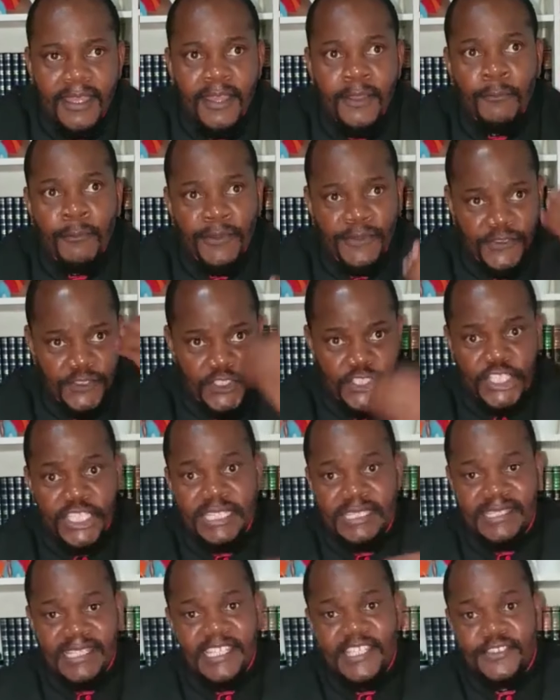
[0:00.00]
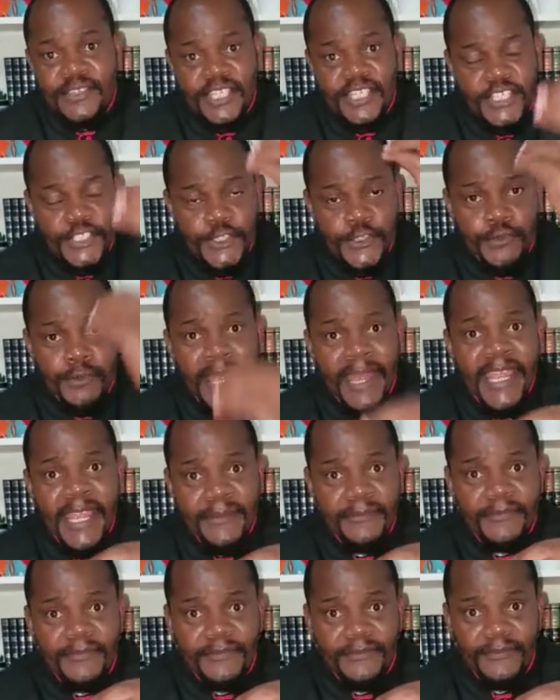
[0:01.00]
with Jesus'
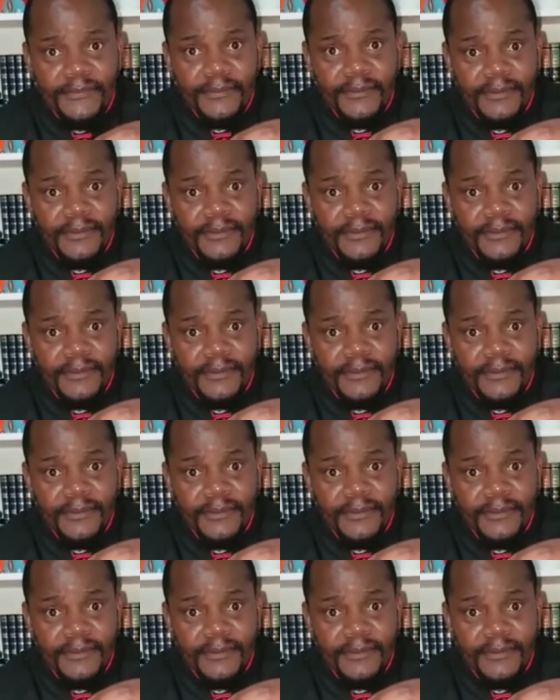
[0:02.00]
triumph,